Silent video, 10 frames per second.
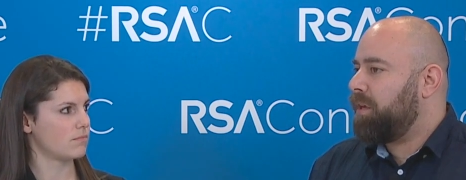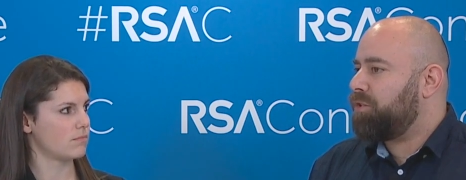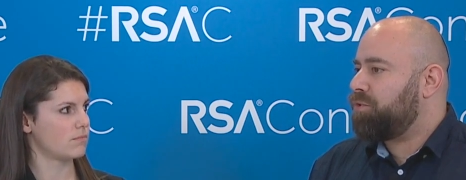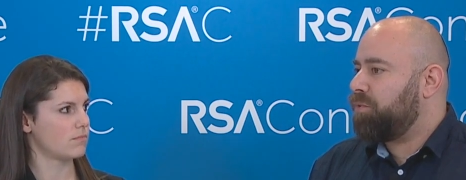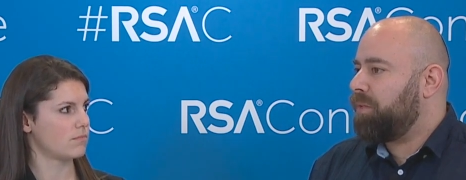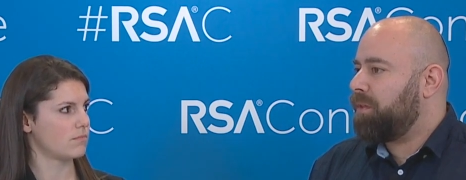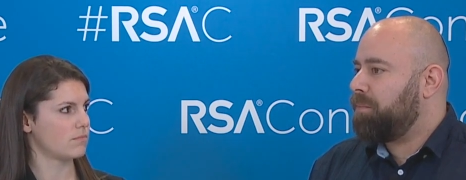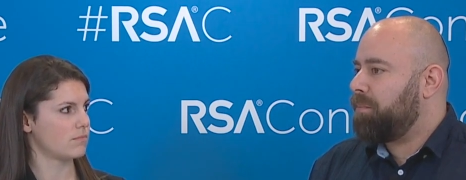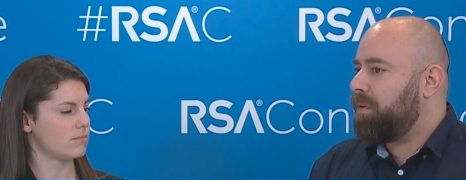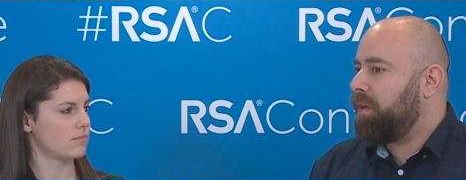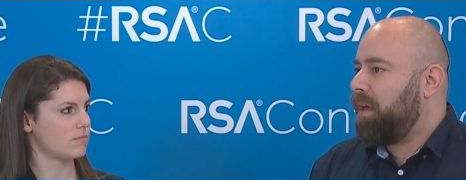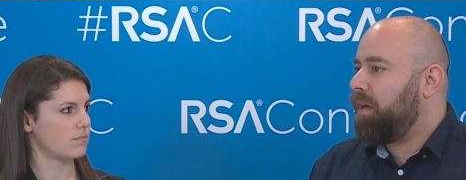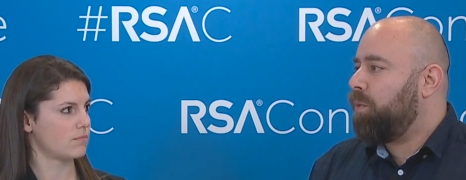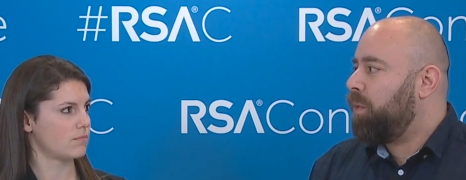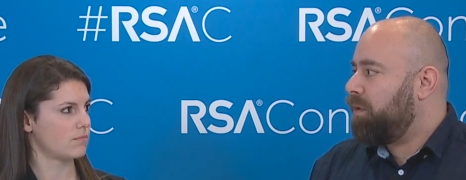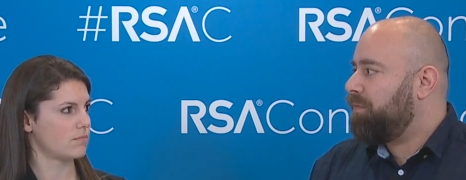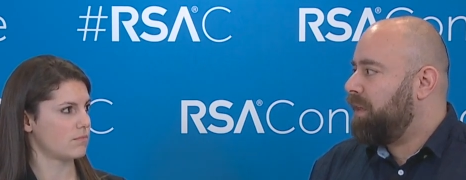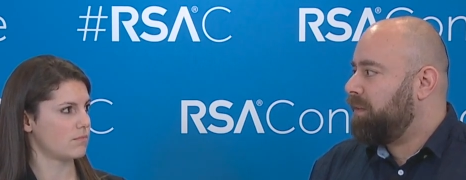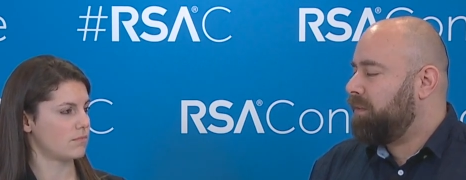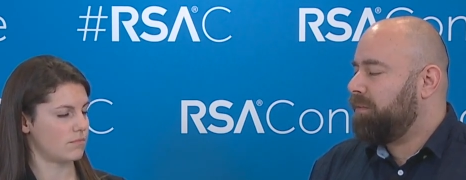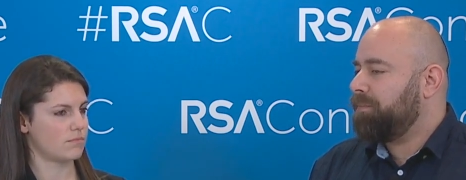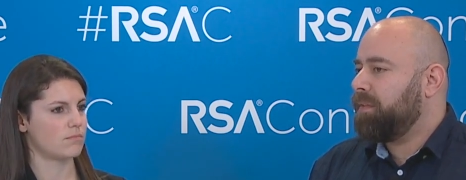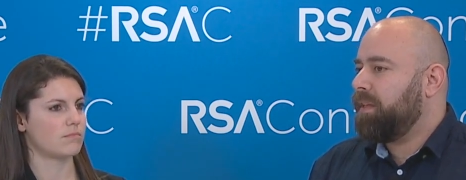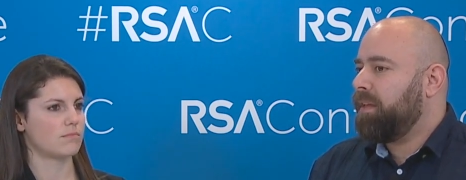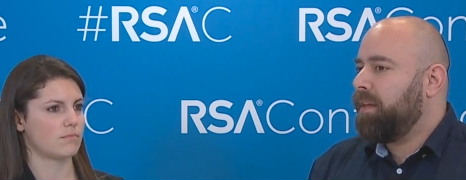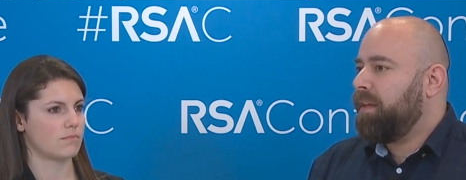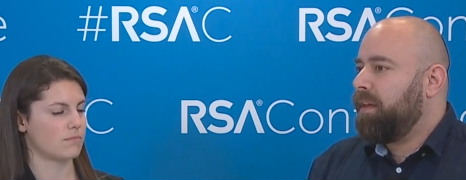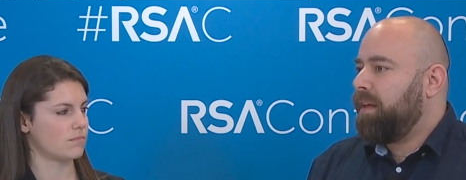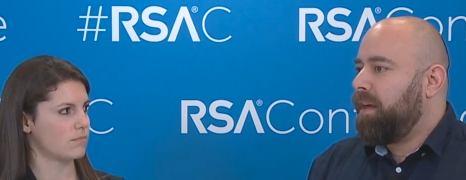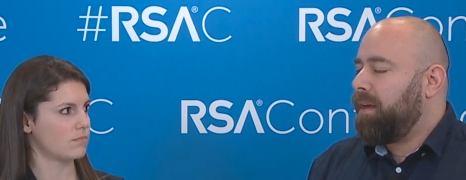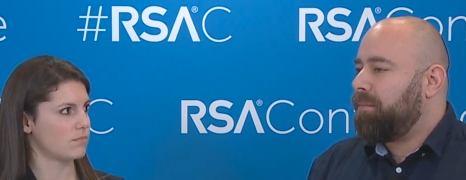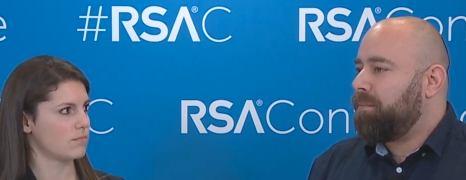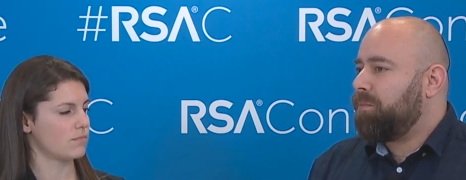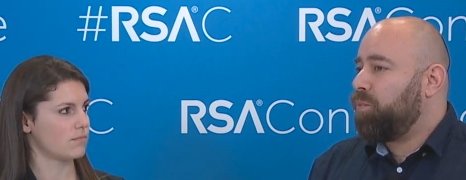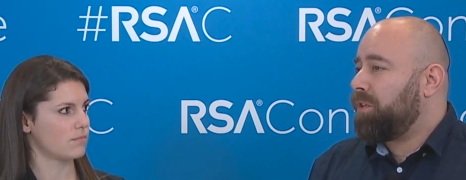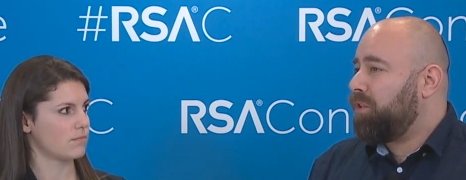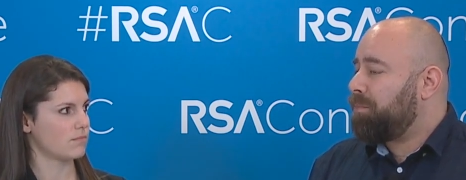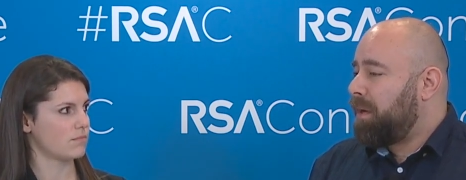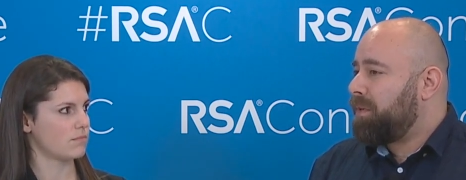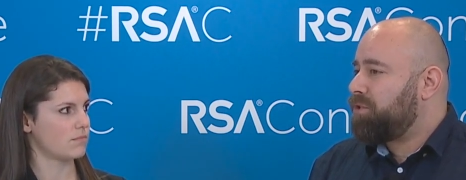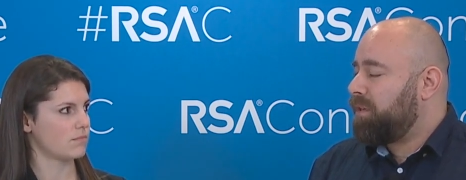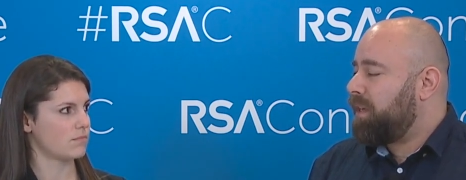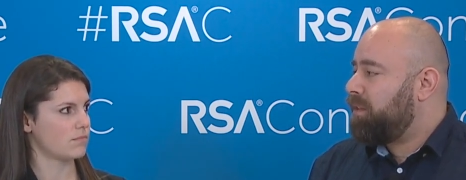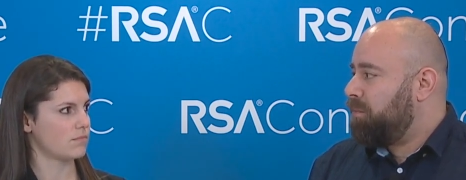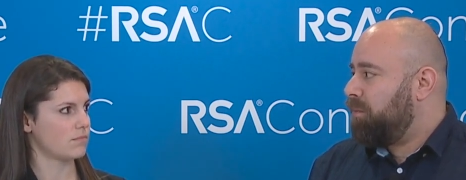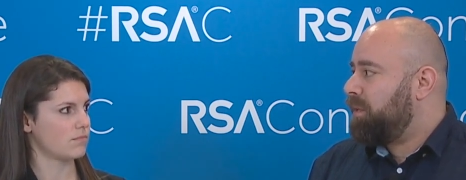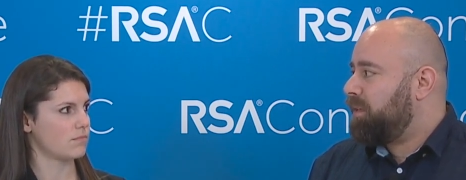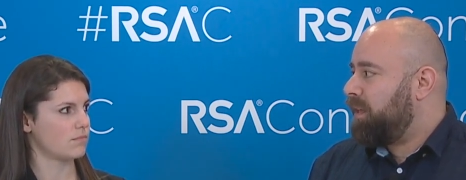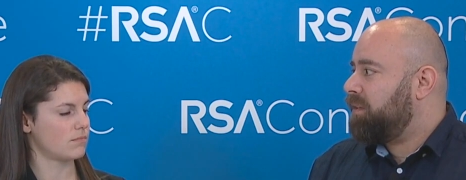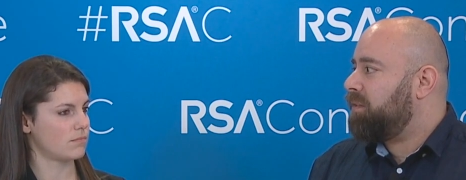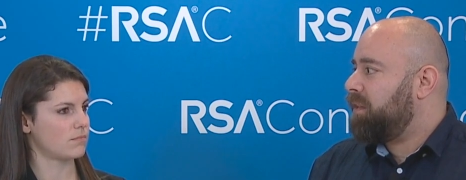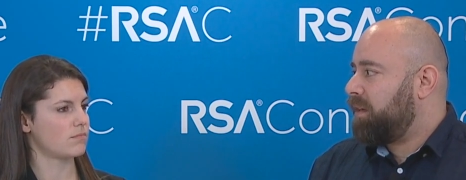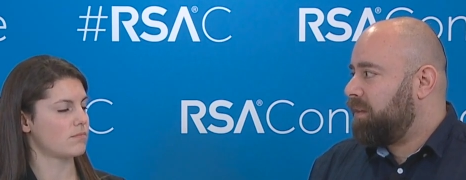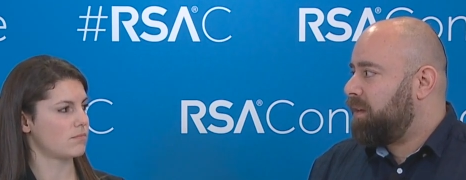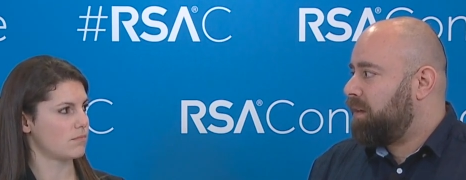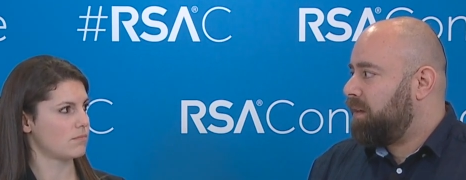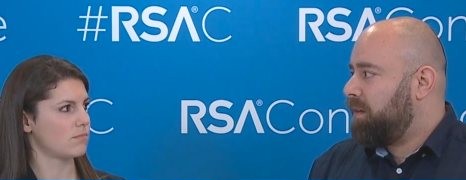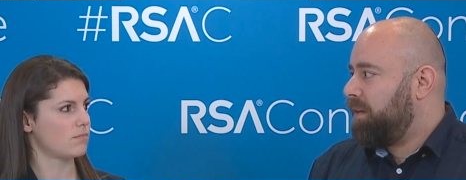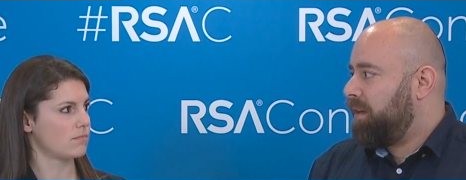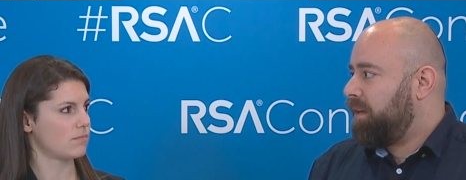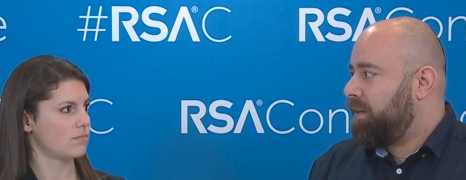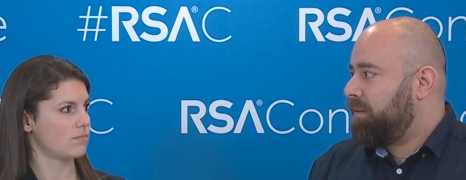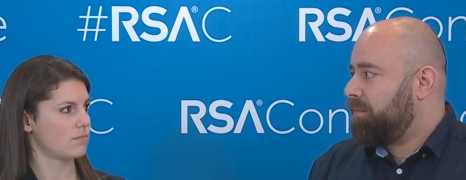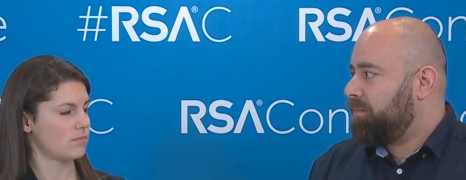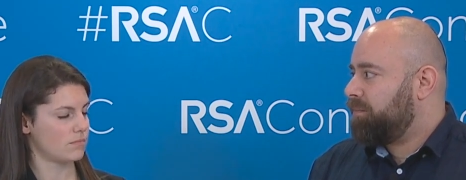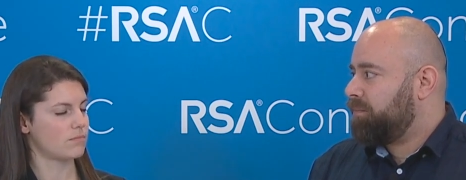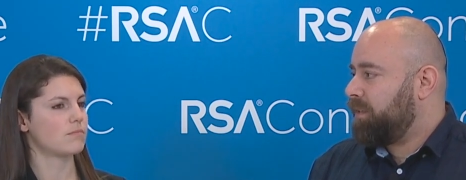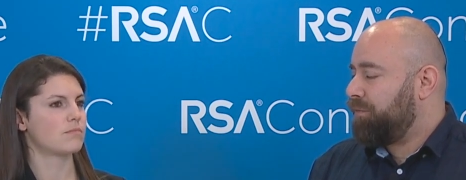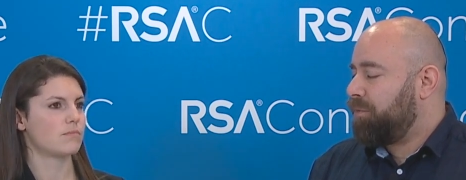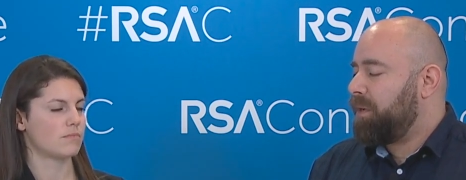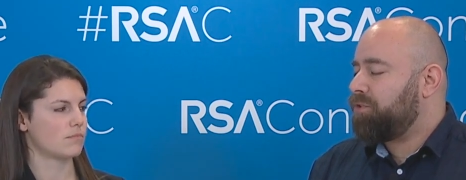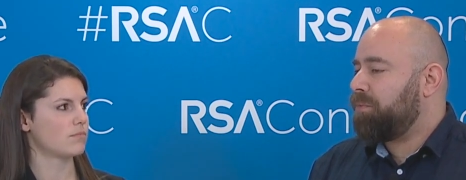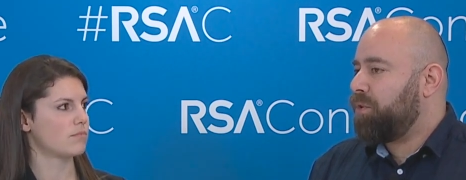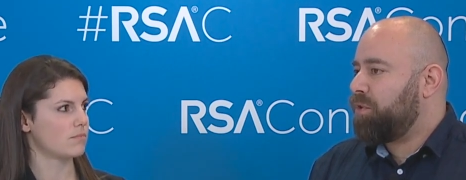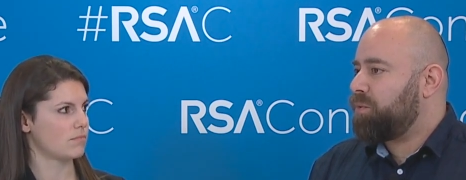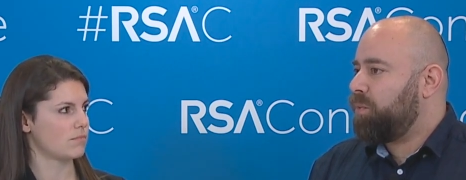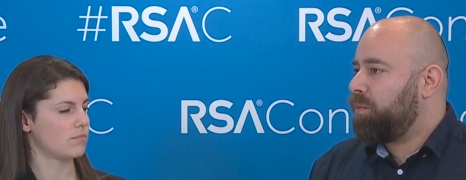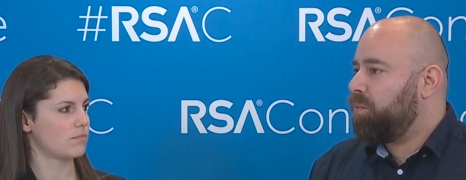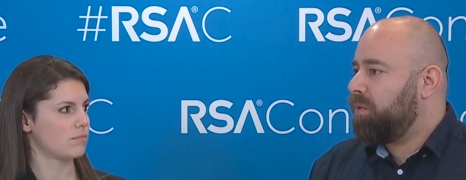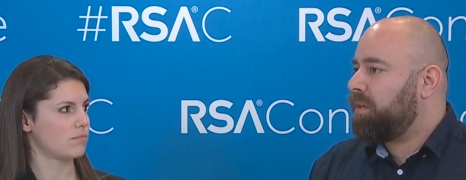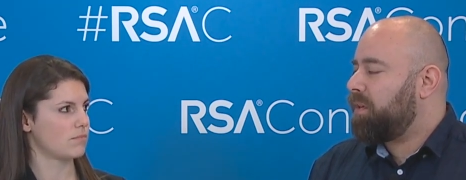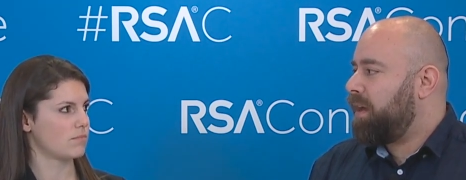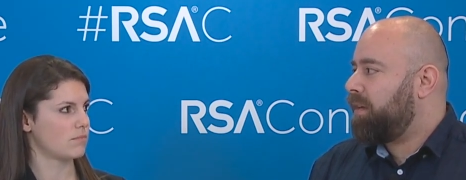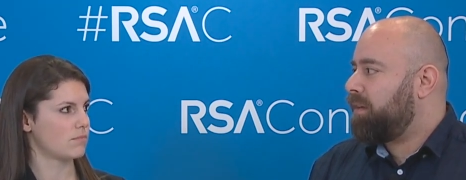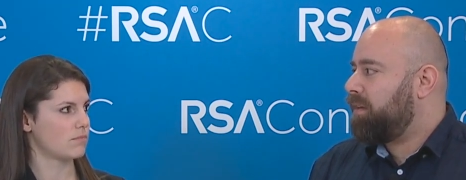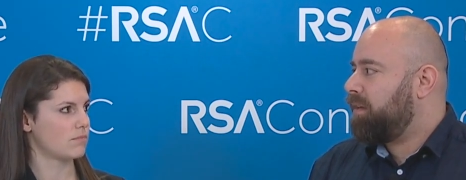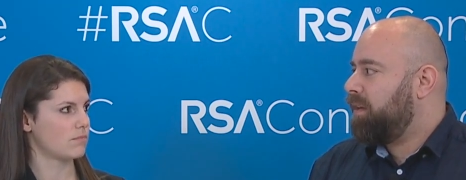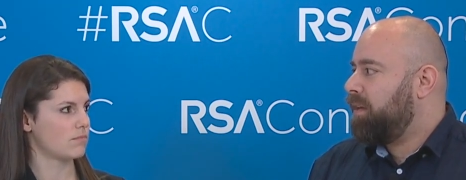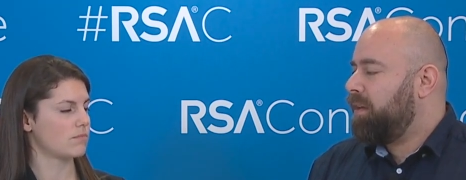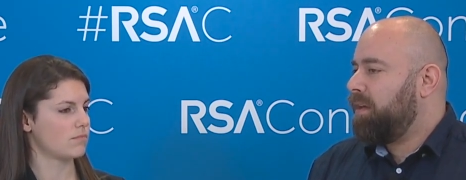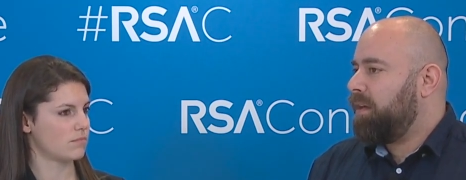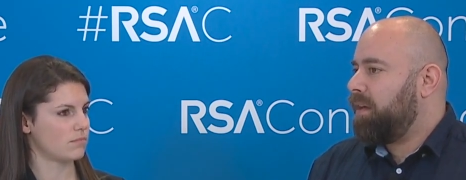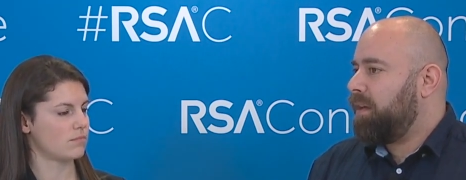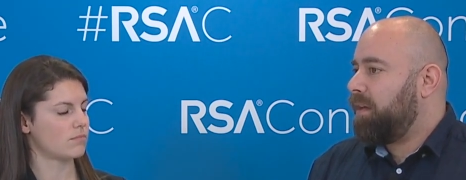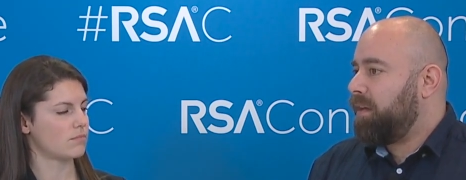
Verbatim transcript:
Speaker 1: to make sure that people are aware of that. Um, we're not publishing at the moment any technical um, information because we wouldn't like uh,